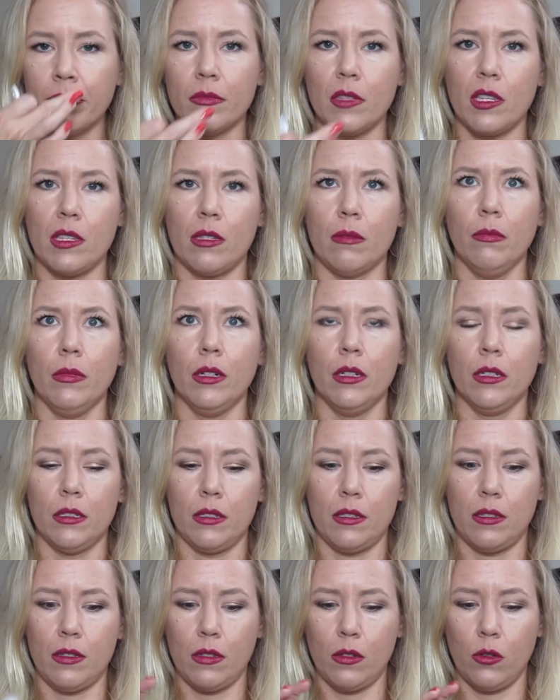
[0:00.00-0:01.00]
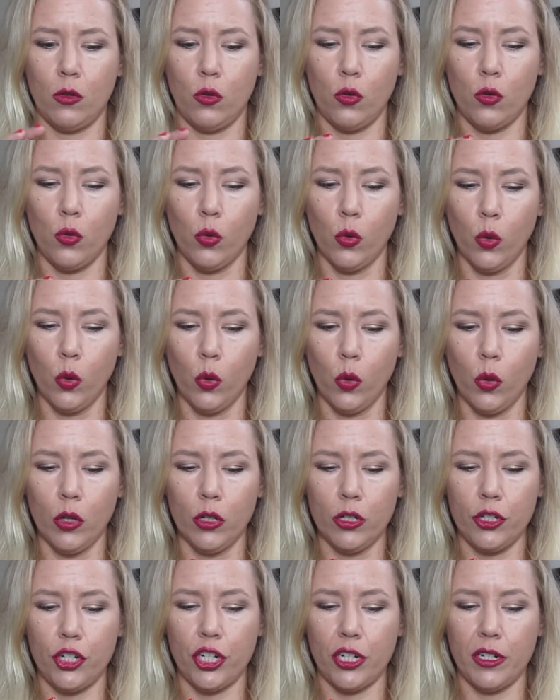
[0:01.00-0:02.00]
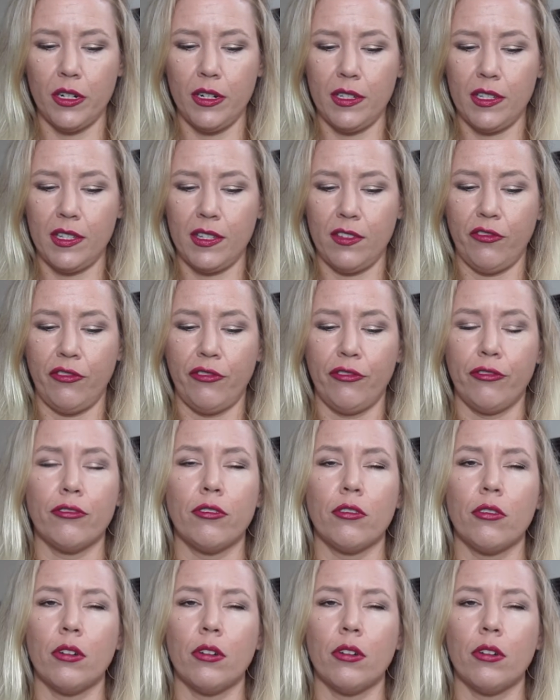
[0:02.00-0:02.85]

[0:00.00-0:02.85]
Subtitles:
Smells gorgeous,